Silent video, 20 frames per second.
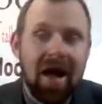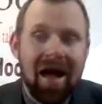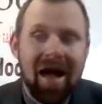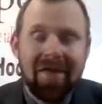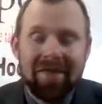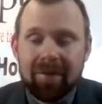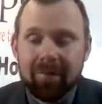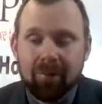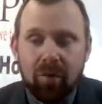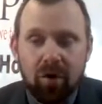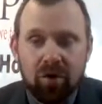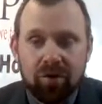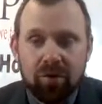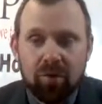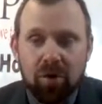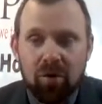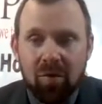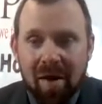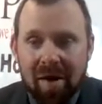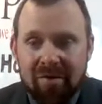I think
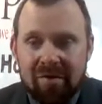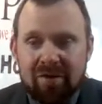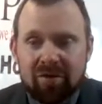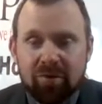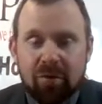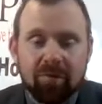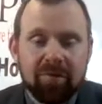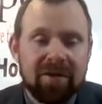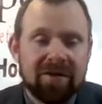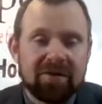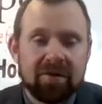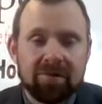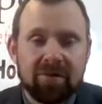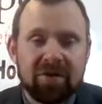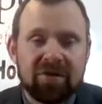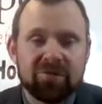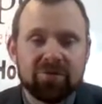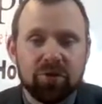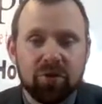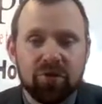Baltimore Ravens will beat the
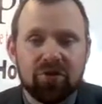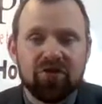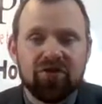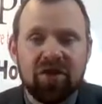Pittsburgh